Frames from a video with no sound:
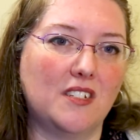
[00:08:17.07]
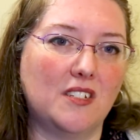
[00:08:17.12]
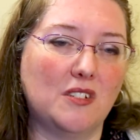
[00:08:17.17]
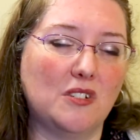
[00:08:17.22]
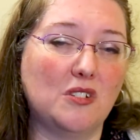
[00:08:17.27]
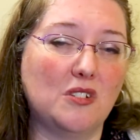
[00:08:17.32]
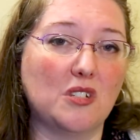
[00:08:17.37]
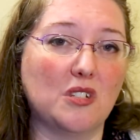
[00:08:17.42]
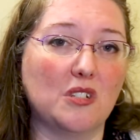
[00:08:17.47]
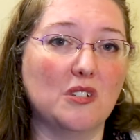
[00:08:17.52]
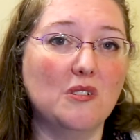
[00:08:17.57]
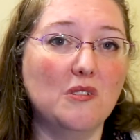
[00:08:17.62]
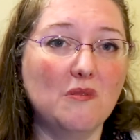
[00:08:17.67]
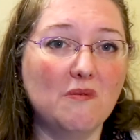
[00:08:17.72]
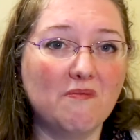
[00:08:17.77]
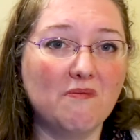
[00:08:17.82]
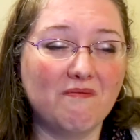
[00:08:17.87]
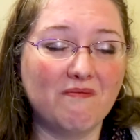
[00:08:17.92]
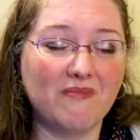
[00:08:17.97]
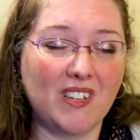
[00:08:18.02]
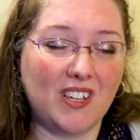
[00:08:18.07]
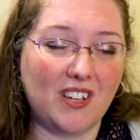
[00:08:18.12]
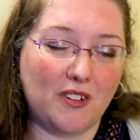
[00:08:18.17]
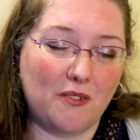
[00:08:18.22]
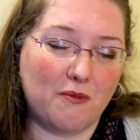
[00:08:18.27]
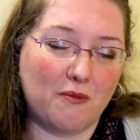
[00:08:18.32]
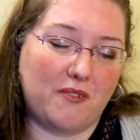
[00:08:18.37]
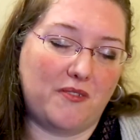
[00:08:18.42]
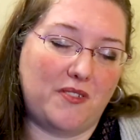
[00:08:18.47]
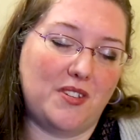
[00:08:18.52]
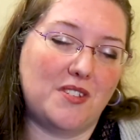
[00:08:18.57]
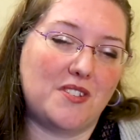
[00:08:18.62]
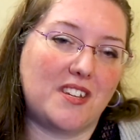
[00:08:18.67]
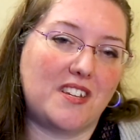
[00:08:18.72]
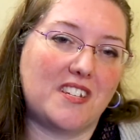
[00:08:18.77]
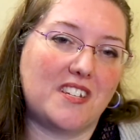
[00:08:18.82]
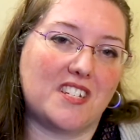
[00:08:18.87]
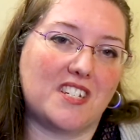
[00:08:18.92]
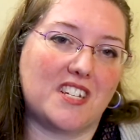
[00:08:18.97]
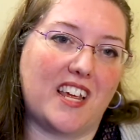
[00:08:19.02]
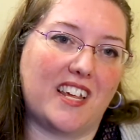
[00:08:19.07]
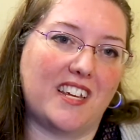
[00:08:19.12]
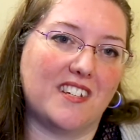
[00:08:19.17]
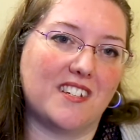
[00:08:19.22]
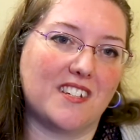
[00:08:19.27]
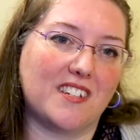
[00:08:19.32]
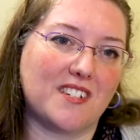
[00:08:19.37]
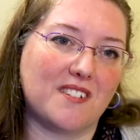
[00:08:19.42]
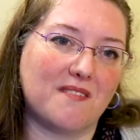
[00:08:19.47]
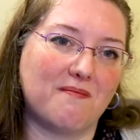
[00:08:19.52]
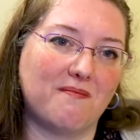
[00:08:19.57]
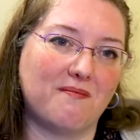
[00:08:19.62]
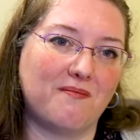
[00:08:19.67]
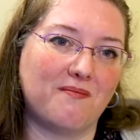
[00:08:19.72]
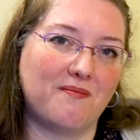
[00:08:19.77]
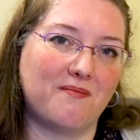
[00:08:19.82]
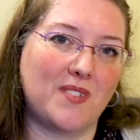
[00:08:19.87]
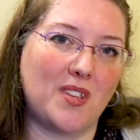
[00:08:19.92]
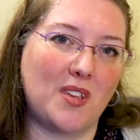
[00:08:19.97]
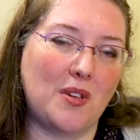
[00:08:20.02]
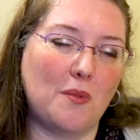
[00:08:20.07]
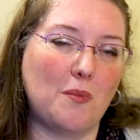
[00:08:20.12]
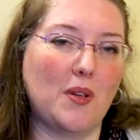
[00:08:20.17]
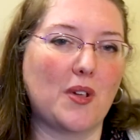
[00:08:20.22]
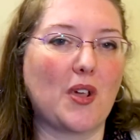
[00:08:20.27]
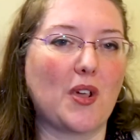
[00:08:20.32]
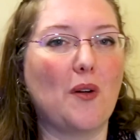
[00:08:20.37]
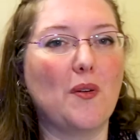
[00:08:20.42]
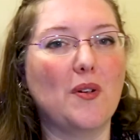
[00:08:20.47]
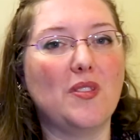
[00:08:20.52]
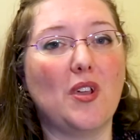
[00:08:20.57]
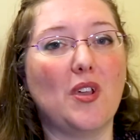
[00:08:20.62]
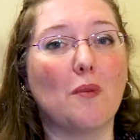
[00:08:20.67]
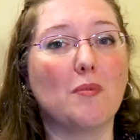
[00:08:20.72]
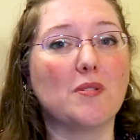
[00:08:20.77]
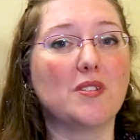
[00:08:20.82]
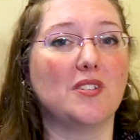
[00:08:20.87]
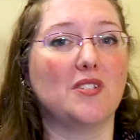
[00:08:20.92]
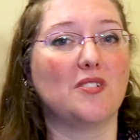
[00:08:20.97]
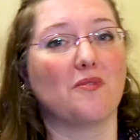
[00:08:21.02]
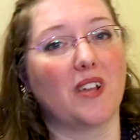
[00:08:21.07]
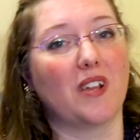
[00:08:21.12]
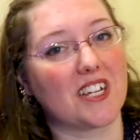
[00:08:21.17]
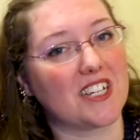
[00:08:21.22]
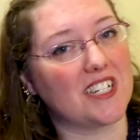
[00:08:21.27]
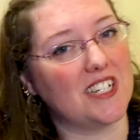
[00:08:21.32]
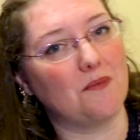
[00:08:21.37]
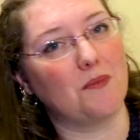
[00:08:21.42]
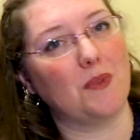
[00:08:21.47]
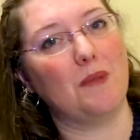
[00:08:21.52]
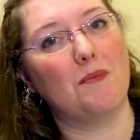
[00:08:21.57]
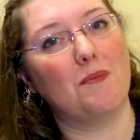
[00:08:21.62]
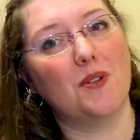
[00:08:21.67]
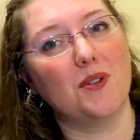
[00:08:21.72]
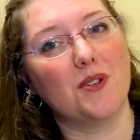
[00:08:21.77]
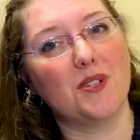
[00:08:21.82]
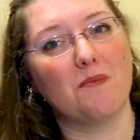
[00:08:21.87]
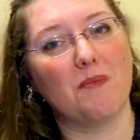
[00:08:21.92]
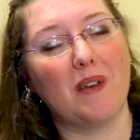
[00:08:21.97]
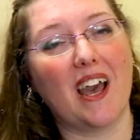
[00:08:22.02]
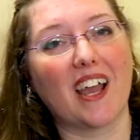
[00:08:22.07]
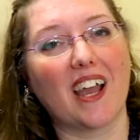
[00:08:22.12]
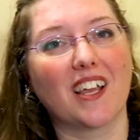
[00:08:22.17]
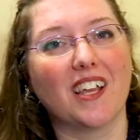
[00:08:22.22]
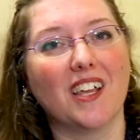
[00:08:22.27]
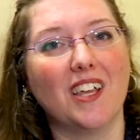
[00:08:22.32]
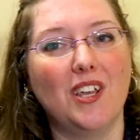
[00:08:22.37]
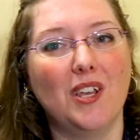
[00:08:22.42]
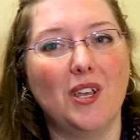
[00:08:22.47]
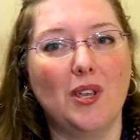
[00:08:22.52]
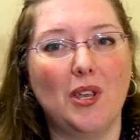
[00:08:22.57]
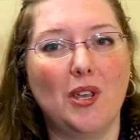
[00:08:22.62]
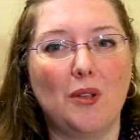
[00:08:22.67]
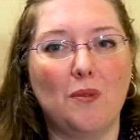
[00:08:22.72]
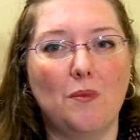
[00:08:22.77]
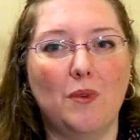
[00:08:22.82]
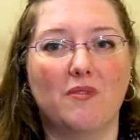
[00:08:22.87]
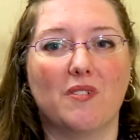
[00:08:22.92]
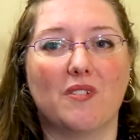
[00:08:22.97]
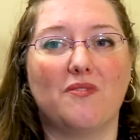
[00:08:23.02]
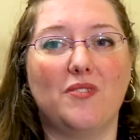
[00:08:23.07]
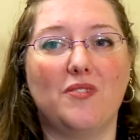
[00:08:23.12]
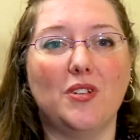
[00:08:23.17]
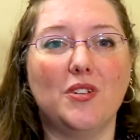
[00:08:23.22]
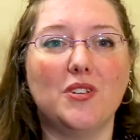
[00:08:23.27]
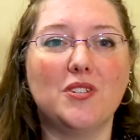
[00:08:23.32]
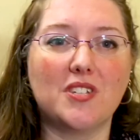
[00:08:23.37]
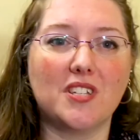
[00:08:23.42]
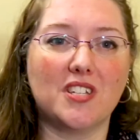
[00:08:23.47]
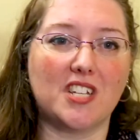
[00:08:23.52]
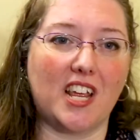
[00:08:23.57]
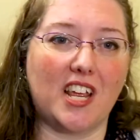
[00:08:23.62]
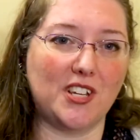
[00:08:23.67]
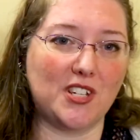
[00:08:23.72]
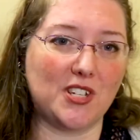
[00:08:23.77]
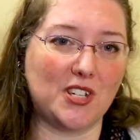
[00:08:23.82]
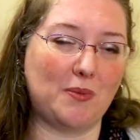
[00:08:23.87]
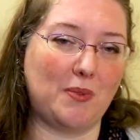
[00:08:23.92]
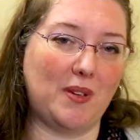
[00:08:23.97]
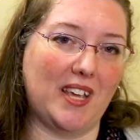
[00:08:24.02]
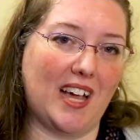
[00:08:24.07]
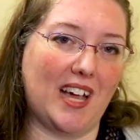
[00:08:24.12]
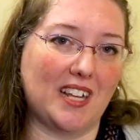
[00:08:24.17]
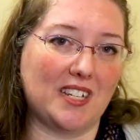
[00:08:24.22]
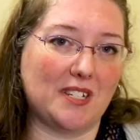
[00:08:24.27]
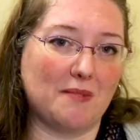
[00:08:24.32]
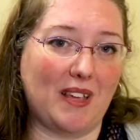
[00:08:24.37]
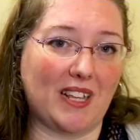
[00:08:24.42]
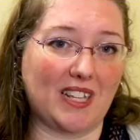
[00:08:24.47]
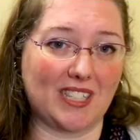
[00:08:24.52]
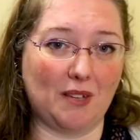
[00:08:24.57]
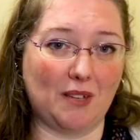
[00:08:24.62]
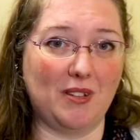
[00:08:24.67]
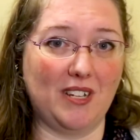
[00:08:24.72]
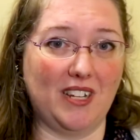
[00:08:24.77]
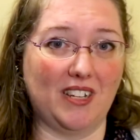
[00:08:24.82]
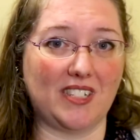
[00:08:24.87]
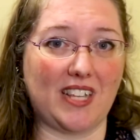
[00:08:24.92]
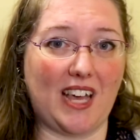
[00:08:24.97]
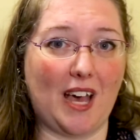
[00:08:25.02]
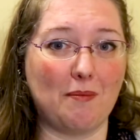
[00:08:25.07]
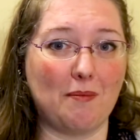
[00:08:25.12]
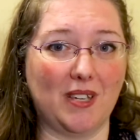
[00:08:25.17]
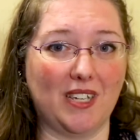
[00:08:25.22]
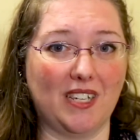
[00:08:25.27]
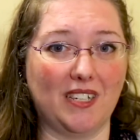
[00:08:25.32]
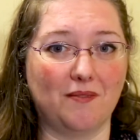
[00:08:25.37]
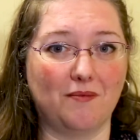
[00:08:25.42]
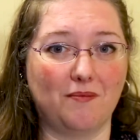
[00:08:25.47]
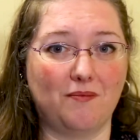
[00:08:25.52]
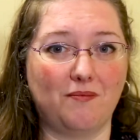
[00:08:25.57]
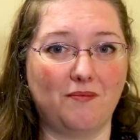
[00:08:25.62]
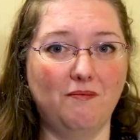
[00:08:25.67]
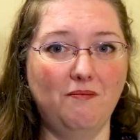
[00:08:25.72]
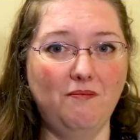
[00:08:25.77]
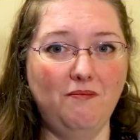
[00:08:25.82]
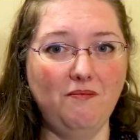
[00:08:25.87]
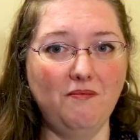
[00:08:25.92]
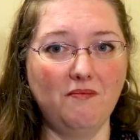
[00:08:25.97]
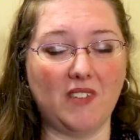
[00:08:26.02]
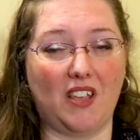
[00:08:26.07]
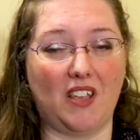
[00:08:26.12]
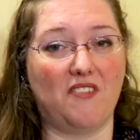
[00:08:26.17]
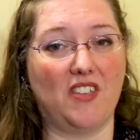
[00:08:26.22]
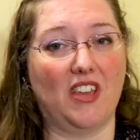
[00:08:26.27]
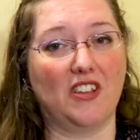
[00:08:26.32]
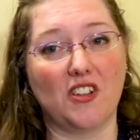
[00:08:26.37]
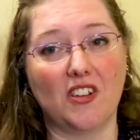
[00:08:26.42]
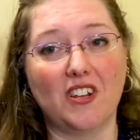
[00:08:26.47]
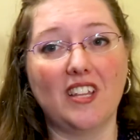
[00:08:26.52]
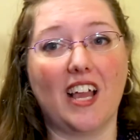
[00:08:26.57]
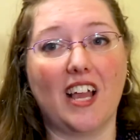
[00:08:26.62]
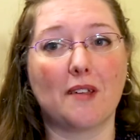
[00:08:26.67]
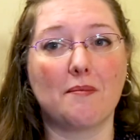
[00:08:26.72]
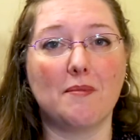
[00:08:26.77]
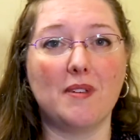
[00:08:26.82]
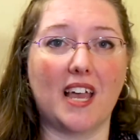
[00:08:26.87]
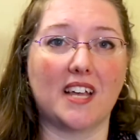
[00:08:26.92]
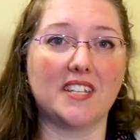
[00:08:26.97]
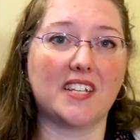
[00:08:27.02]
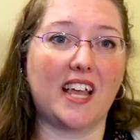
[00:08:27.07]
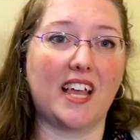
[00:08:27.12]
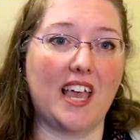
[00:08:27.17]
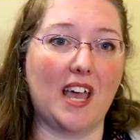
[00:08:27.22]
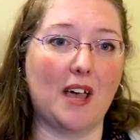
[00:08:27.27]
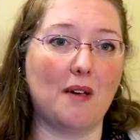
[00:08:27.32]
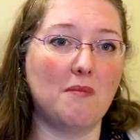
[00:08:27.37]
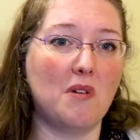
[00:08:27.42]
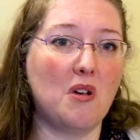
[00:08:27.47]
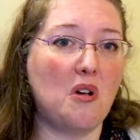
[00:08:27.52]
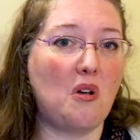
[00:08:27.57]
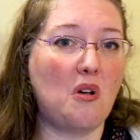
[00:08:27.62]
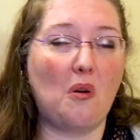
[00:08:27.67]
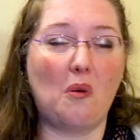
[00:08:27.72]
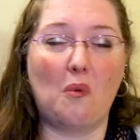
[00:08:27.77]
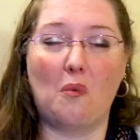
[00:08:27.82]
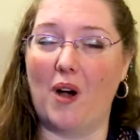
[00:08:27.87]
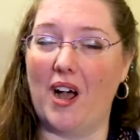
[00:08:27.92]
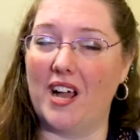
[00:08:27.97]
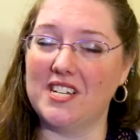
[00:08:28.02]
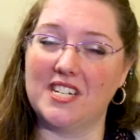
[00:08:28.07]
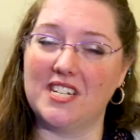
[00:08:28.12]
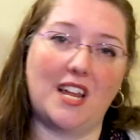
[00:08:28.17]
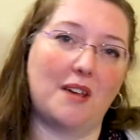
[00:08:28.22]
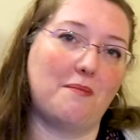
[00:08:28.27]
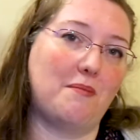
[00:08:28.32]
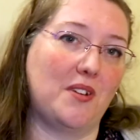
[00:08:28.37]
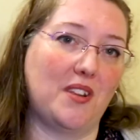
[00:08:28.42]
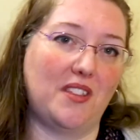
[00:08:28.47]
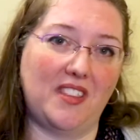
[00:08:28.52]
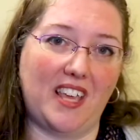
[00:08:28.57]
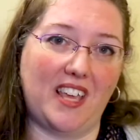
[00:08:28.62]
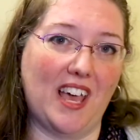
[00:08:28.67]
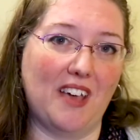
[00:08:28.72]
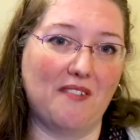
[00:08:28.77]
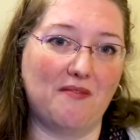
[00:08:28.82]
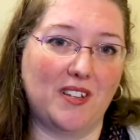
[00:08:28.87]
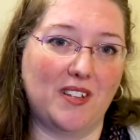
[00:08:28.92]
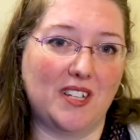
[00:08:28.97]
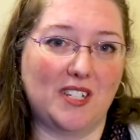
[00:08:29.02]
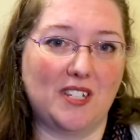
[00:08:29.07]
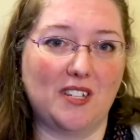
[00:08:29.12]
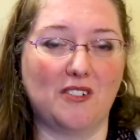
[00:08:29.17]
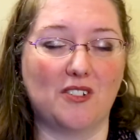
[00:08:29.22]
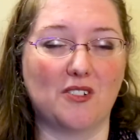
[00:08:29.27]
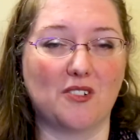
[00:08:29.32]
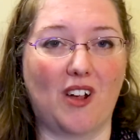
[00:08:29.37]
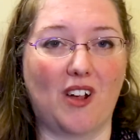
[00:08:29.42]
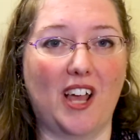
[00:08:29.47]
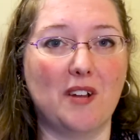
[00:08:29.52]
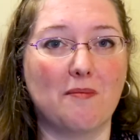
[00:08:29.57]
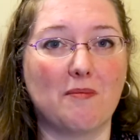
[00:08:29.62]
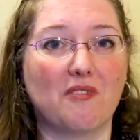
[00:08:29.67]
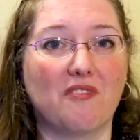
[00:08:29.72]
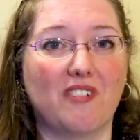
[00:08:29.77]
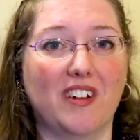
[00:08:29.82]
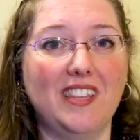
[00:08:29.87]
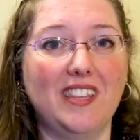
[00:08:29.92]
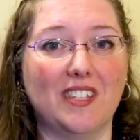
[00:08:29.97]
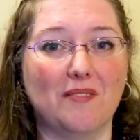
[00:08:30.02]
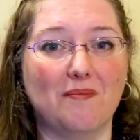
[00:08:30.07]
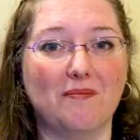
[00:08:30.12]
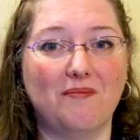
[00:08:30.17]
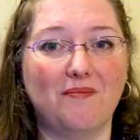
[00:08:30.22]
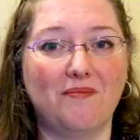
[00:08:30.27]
Two, refusing to change. We go in the opposite direction and we push back. We refuse to change who we are to make someone else happy. If they don't like me as I am, why should I put in the effort to try to befriend them?